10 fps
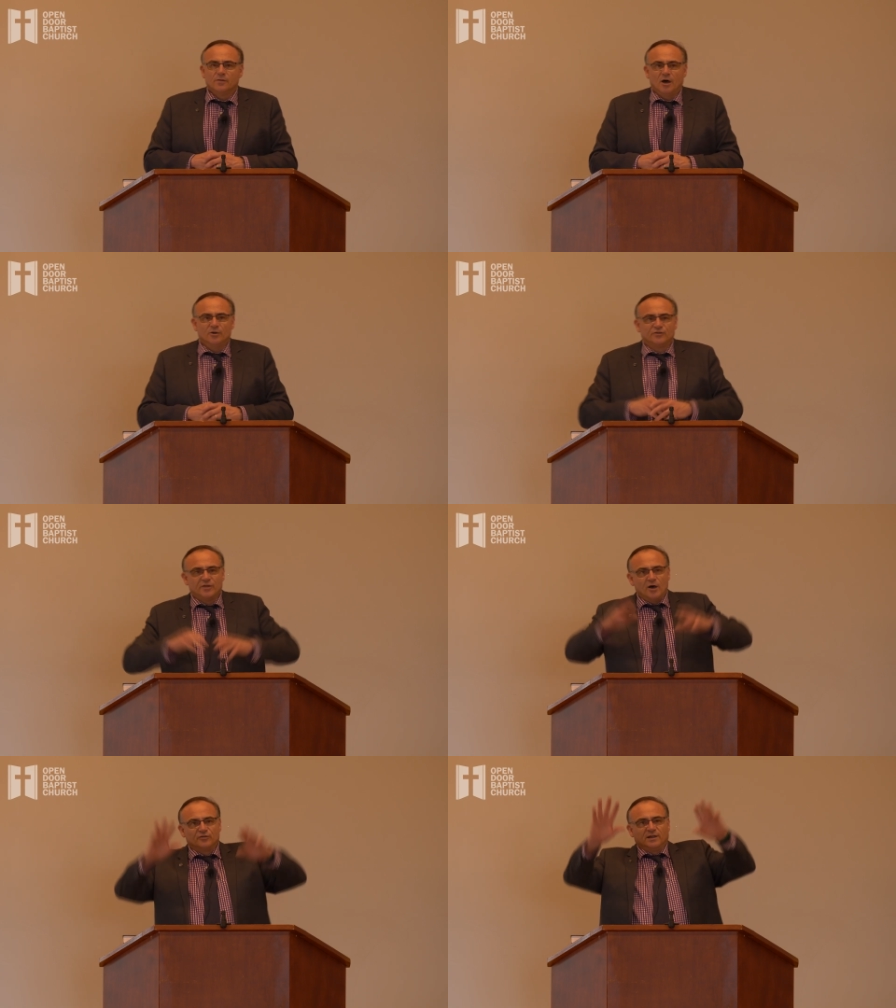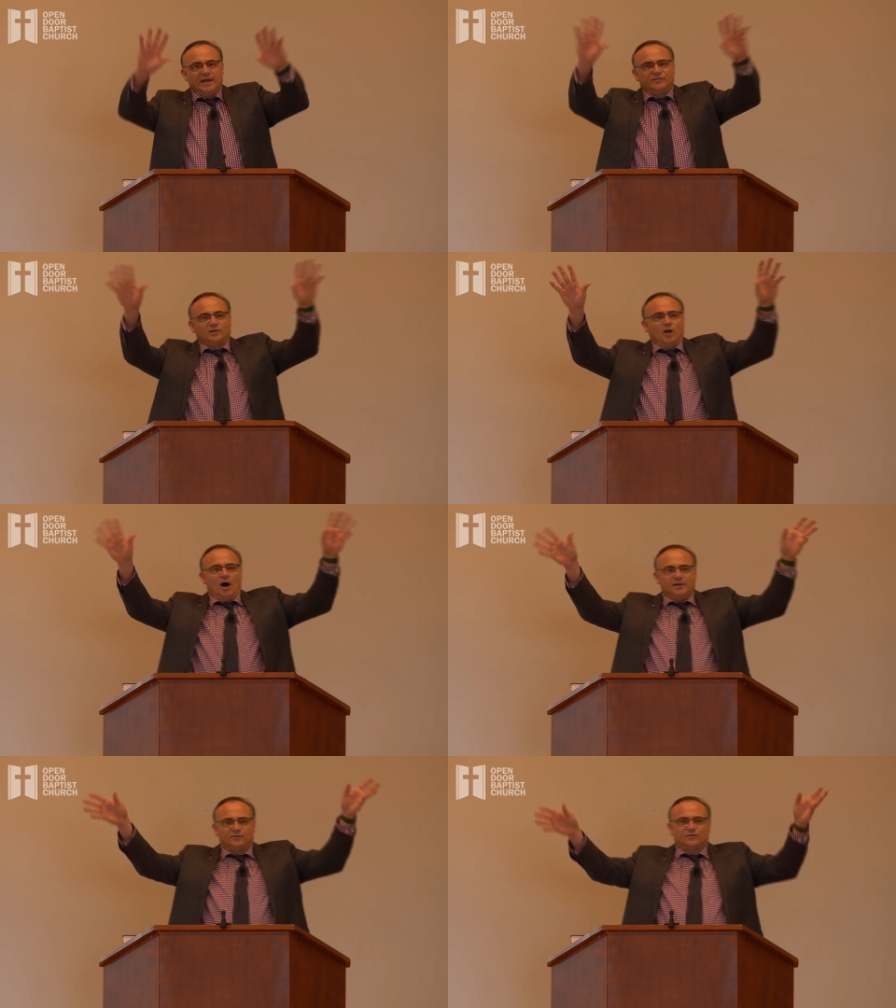Those, those lesser
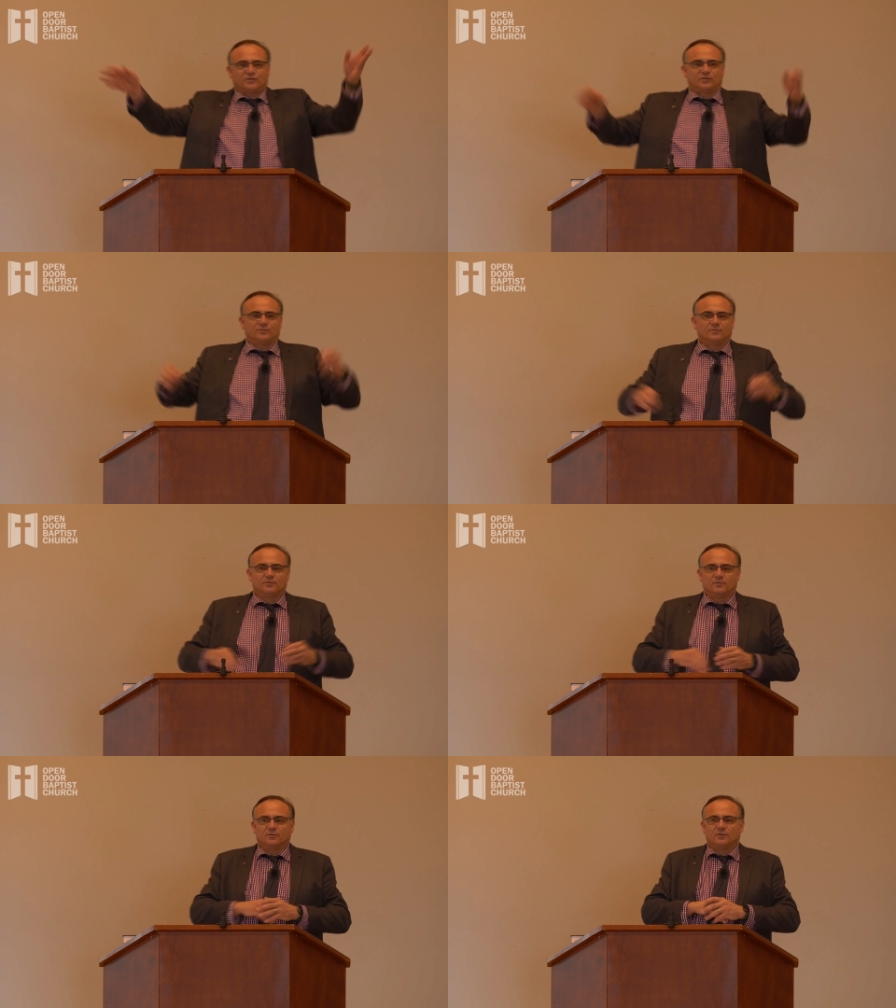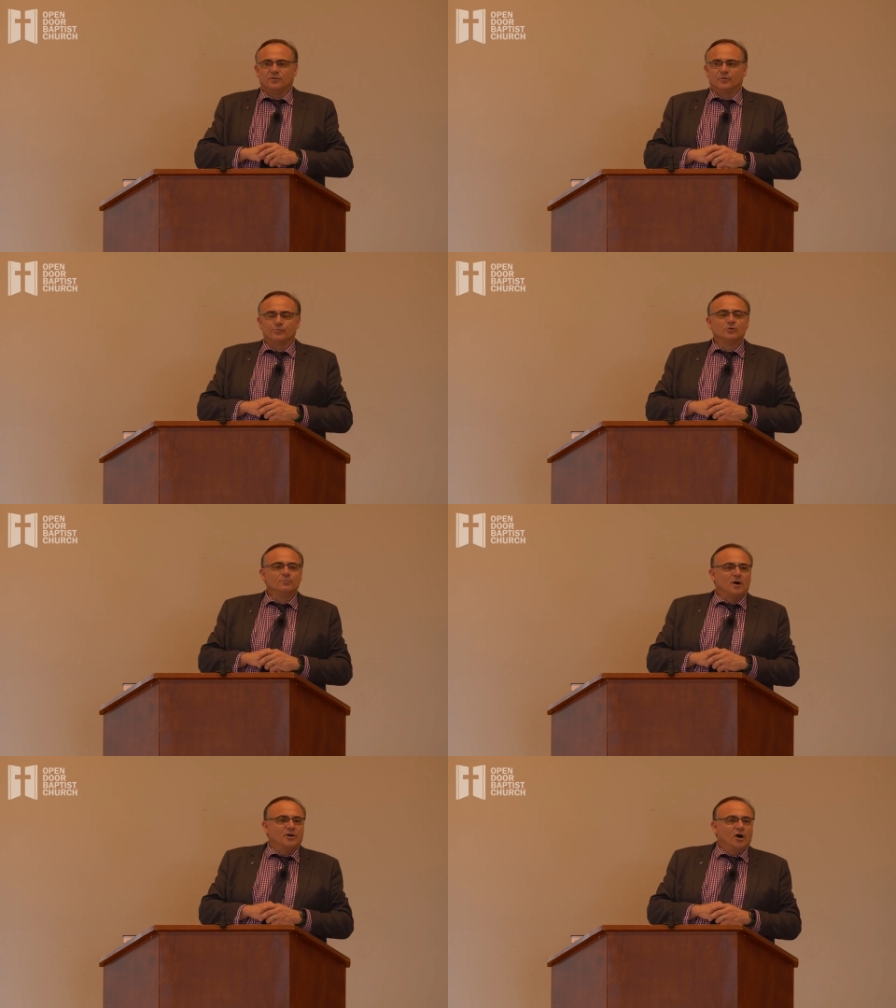lights that
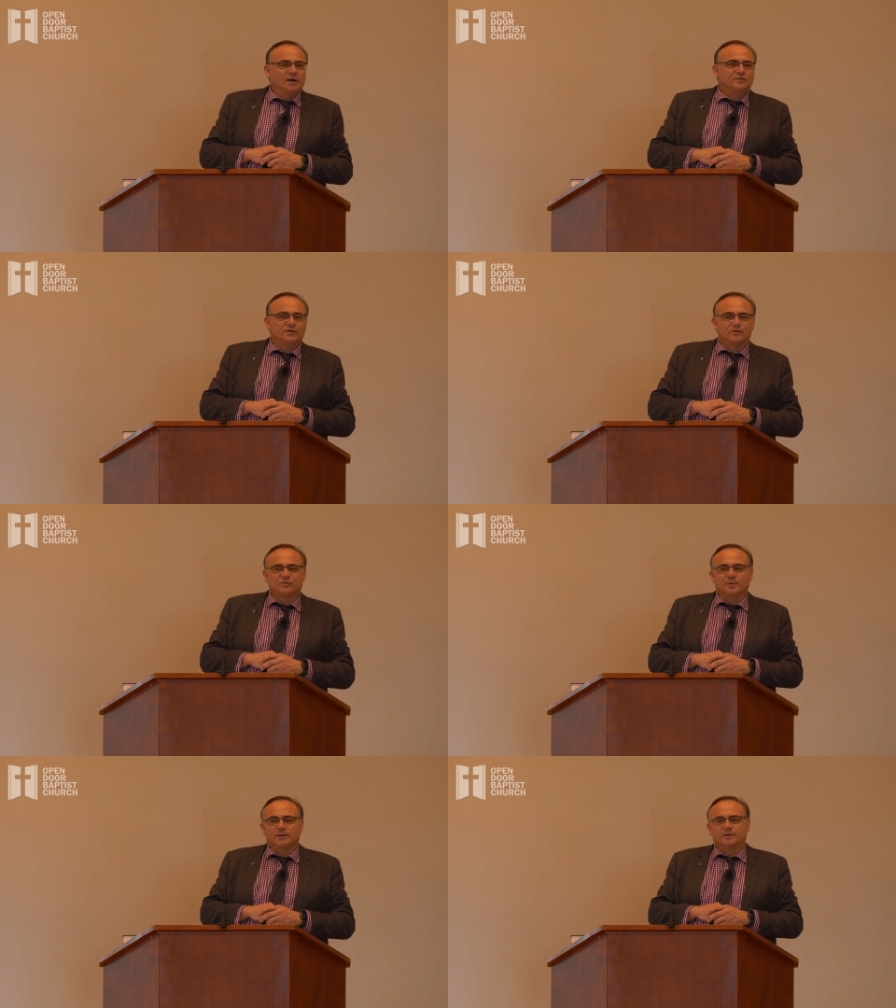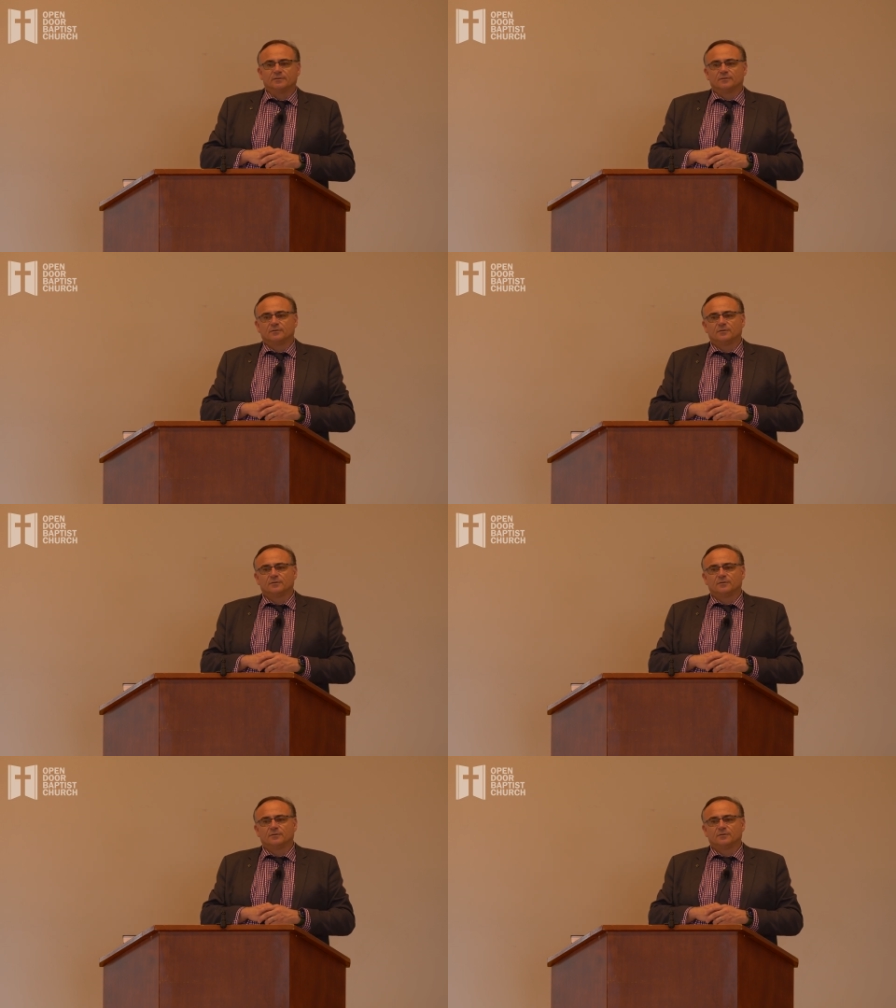rule by night, so to speak,